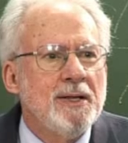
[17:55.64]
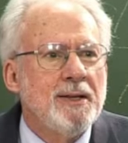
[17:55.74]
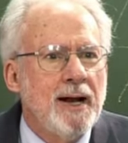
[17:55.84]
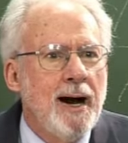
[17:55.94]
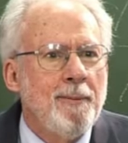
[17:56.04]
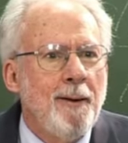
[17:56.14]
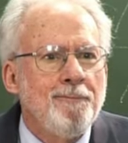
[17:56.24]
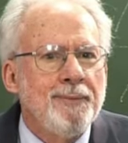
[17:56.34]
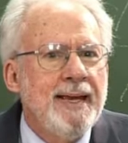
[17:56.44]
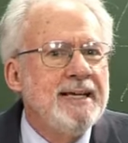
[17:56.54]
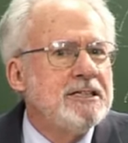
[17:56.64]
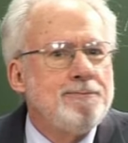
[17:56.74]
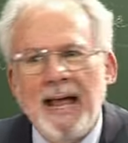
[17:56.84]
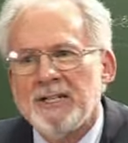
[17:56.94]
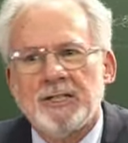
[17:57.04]
in the Kaaba. He
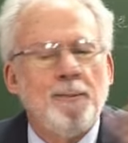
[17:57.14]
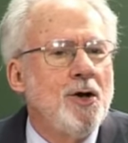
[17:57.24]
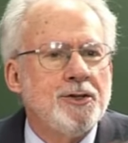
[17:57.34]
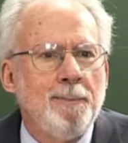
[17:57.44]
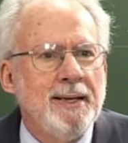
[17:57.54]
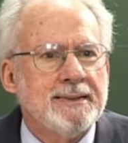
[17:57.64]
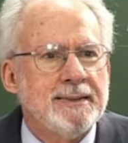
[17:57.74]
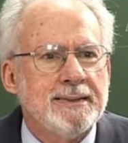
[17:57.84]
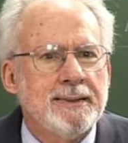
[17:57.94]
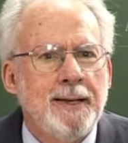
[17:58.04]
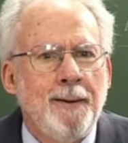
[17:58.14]
smashed them all to pieces